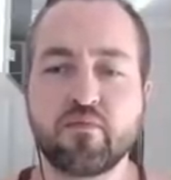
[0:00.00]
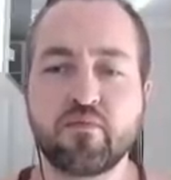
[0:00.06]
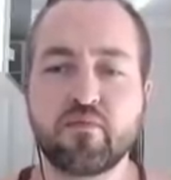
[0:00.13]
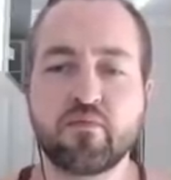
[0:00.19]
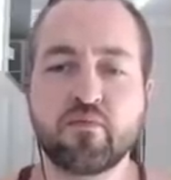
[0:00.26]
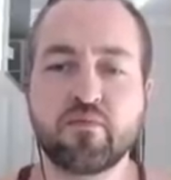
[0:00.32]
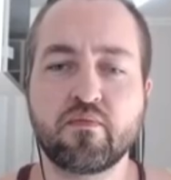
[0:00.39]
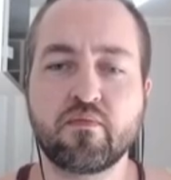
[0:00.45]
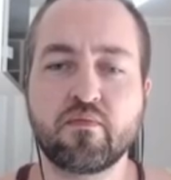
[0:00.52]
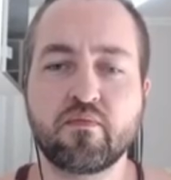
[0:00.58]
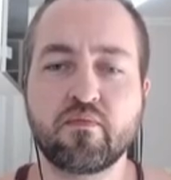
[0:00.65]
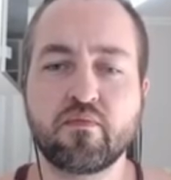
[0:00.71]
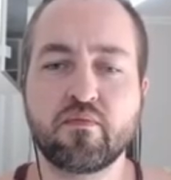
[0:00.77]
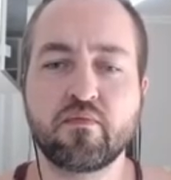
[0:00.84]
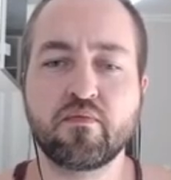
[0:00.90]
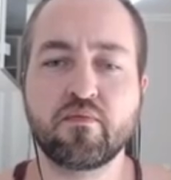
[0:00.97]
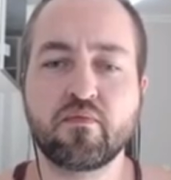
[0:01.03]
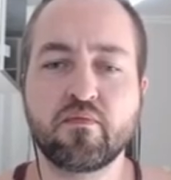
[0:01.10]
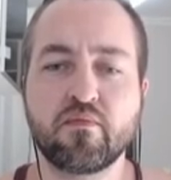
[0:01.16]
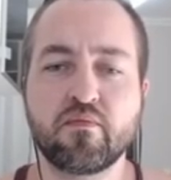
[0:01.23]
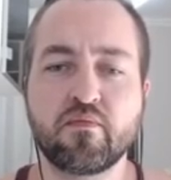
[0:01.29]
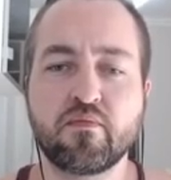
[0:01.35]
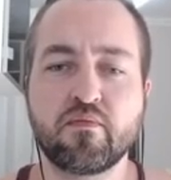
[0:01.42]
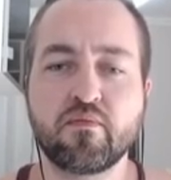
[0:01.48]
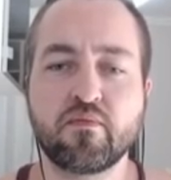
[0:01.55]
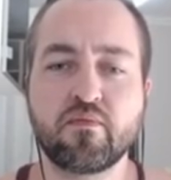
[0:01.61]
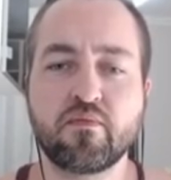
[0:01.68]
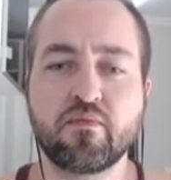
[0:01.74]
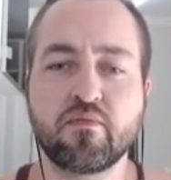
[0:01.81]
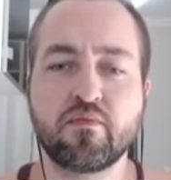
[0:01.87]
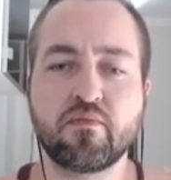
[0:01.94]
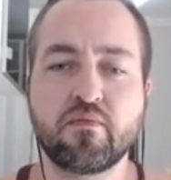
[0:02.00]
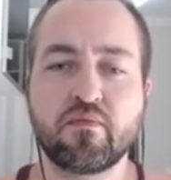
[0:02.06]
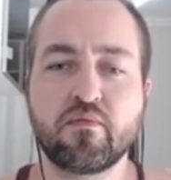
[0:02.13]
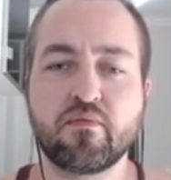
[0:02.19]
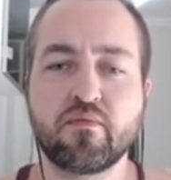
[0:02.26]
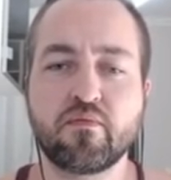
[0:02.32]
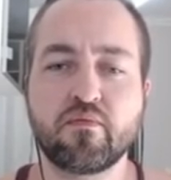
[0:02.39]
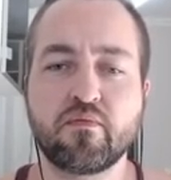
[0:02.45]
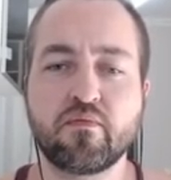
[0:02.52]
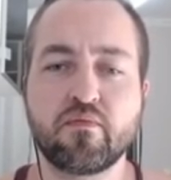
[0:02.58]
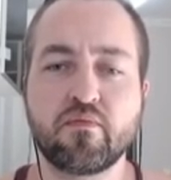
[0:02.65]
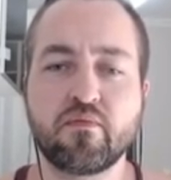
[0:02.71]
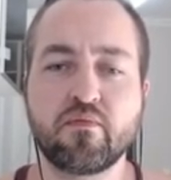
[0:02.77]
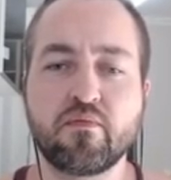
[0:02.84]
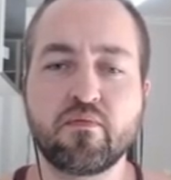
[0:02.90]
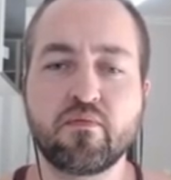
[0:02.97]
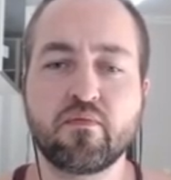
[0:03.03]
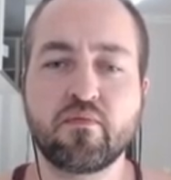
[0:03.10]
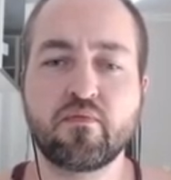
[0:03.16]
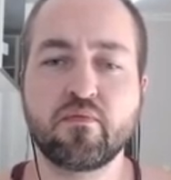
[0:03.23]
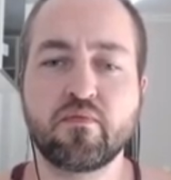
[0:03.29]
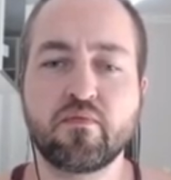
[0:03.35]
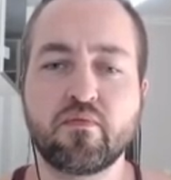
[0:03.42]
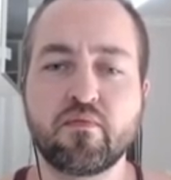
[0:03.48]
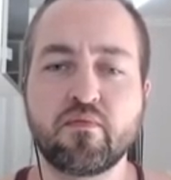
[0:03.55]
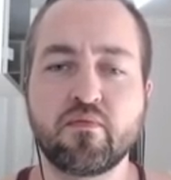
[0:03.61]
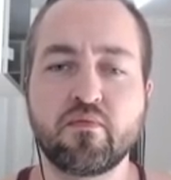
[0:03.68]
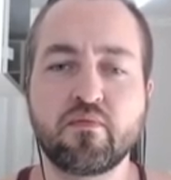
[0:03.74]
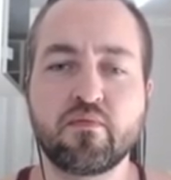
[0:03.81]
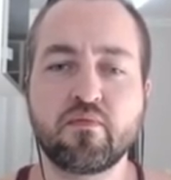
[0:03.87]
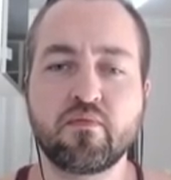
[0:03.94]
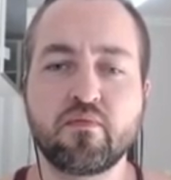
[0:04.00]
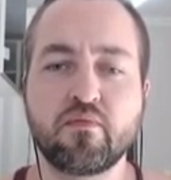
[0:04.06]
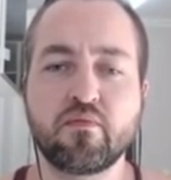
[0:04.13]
[no speech]